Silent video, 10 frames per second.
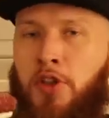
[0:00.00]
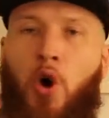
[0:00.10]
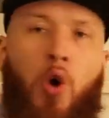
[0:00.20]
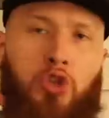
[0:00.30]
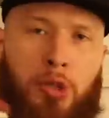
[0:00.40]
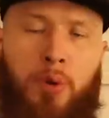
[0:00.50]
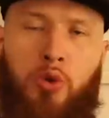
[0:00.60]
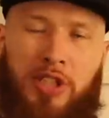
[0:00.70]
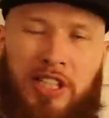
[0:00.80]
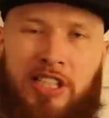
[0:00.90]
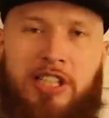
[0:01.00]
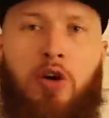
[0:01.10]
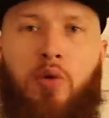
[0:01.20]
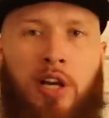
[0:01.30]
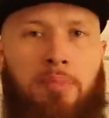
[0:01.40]
The Ultra Boost is
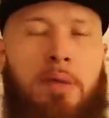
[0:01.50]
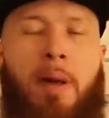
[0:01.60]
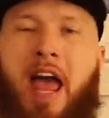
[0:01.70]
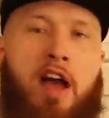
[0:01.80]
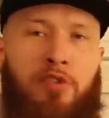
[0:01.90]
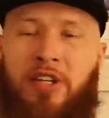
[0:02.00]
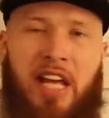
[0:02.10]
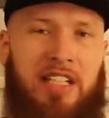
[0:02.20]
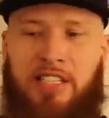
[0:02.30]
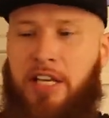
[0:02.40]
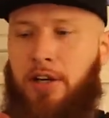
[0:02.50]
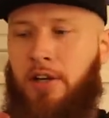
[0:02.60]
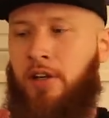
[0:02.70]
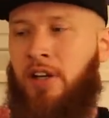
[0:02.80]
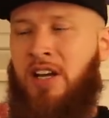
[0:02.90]
still going to be my everyday
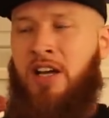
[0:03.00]
sneaker.